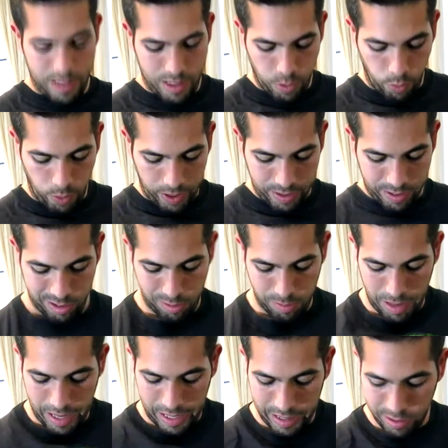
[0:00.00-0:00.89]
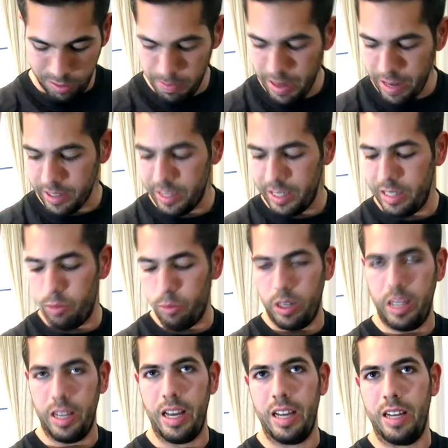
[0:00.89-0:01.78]
The way it's made is baggy, and when
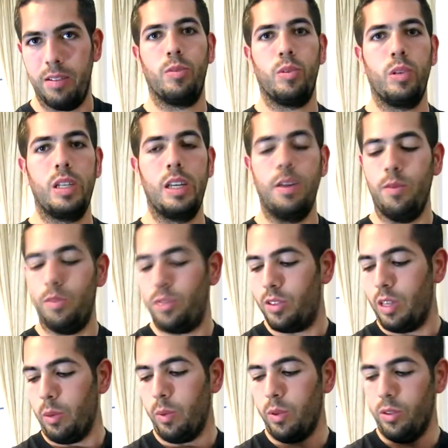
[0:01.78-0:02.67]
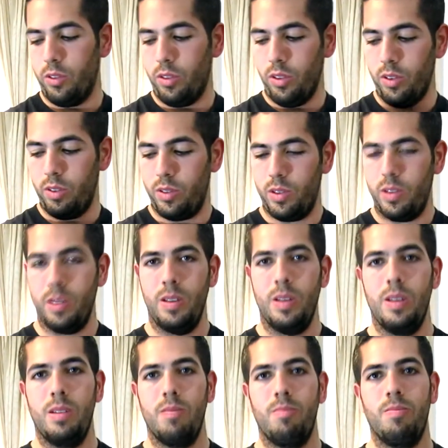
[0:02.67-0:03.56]
it had sleeves, it was just
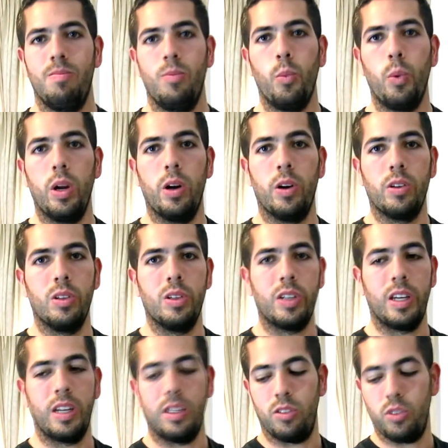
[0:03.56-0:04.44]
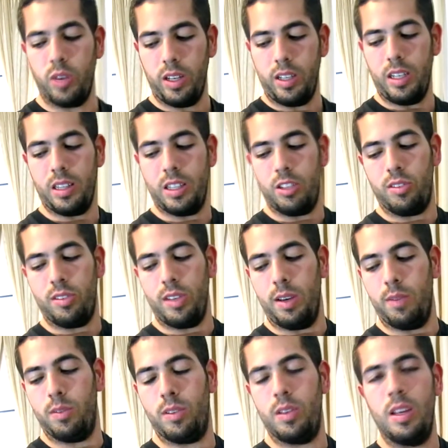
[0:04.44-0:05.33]
weird looking. So I cut the
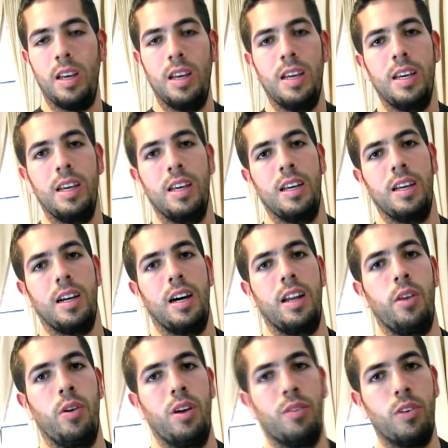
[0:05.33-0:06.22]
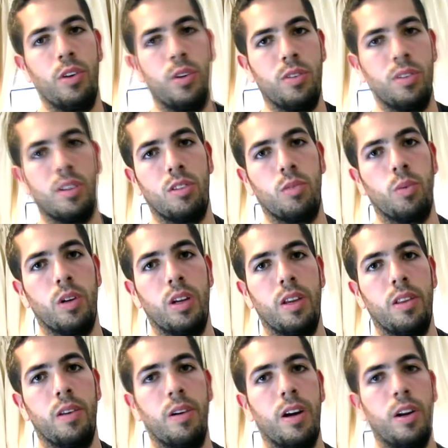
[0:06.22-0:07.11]
sleeves. I don't ever use this one
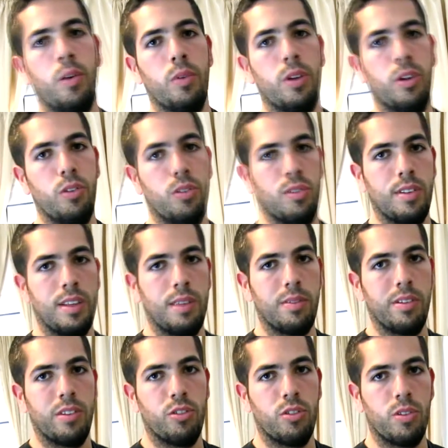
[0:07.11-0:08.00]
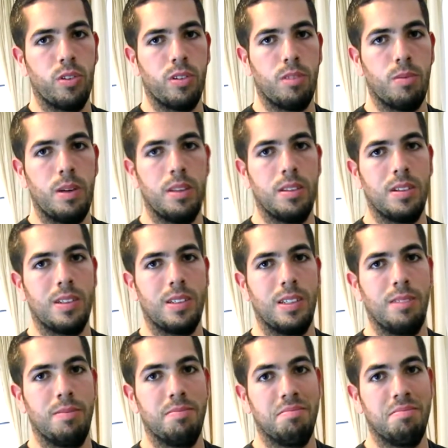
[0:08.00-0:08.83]
either. I don't use sleeveless shirts, basically.